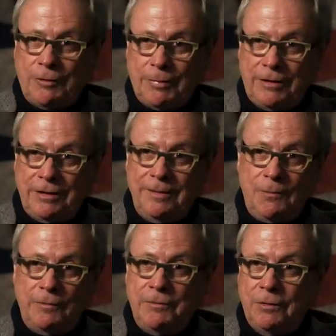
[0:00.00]
stability,
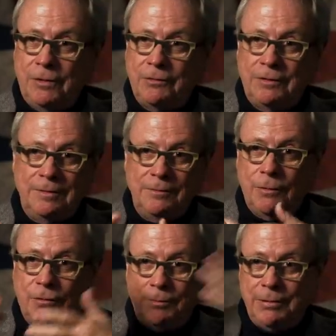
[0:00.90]
more focus,
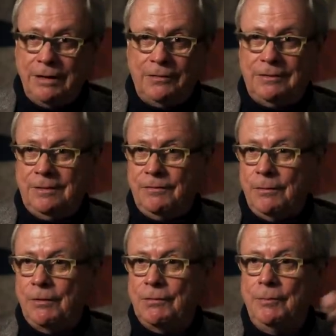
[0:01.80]
more space to
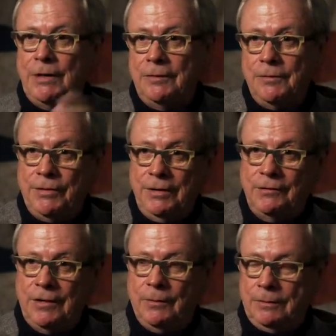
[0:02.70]
focus on meaningful
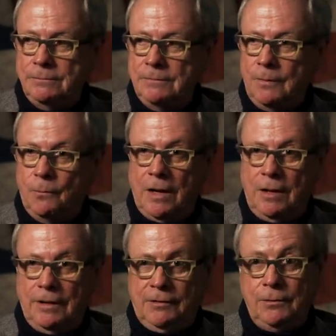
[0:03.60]
things. I went,
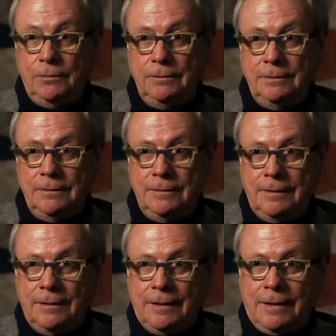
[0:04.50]
wow, that's cool.
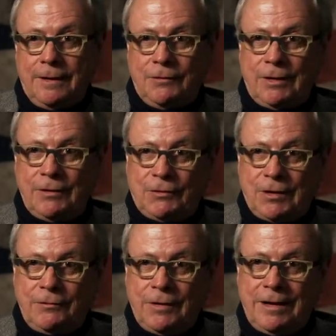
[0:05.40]
So I
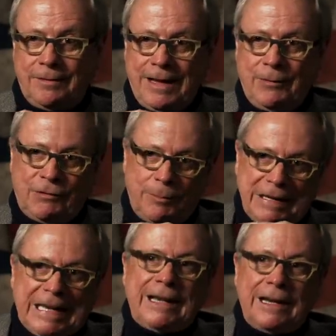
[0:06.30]
discovered, that was the
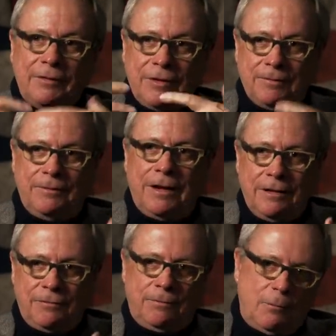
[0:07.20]
beginning
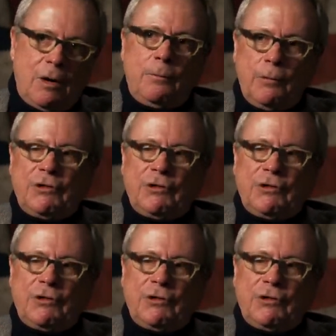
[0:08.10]
of what